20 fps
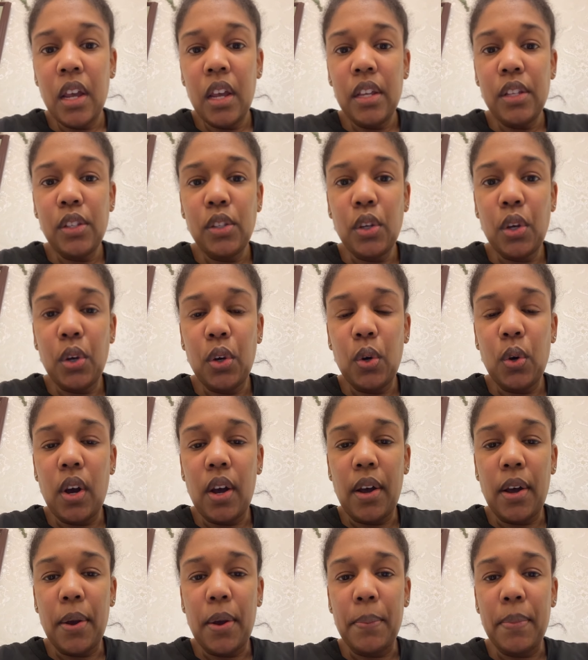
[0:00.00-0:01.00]
So
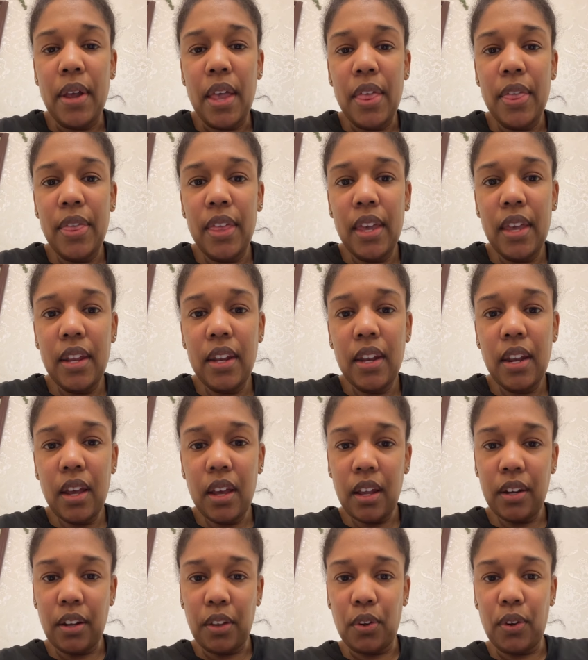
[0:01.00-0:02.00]
um, then
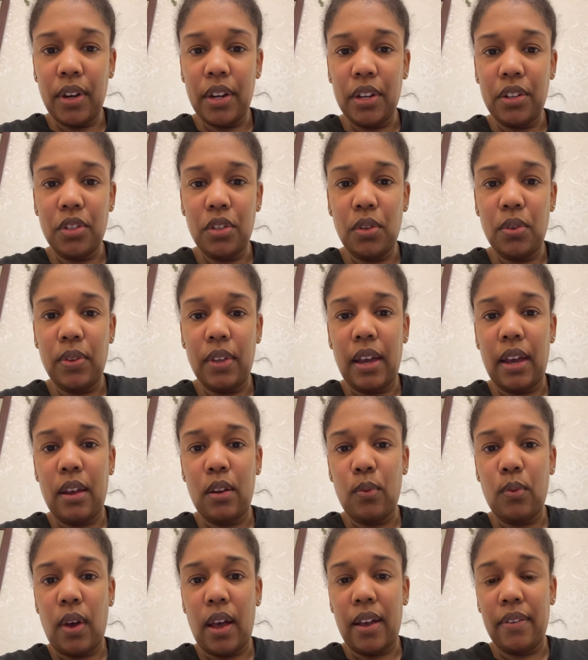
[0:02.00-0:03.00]
another issue
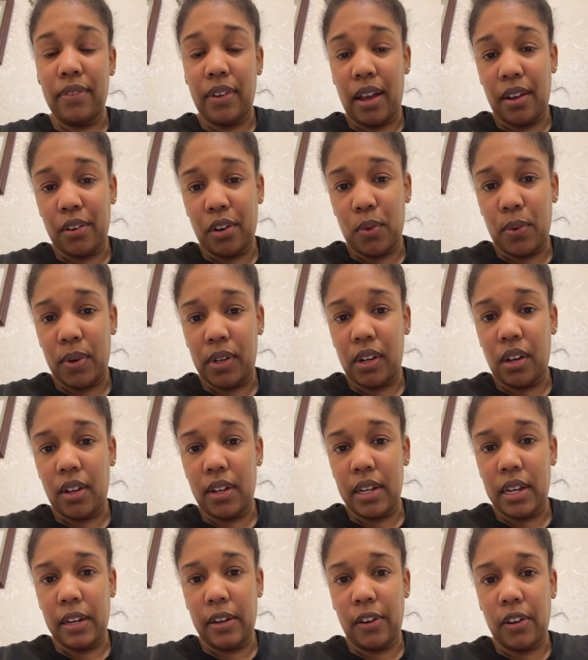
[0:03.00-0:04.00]
that I've got going on
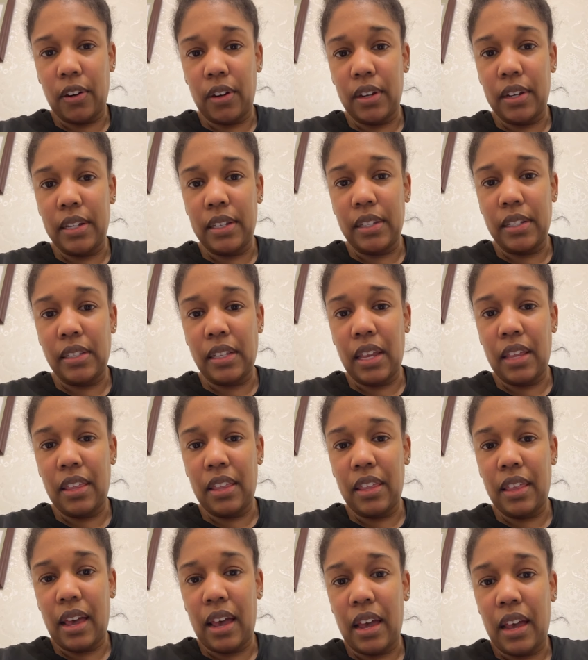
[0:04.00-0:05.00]
here is
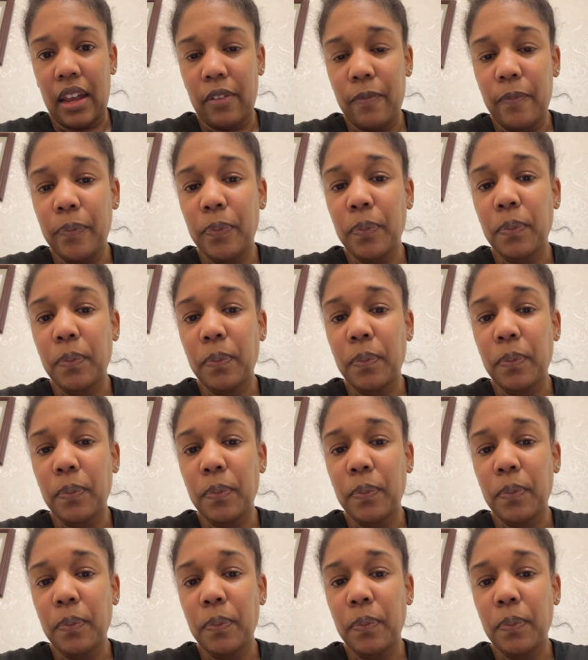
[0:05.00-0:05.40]
that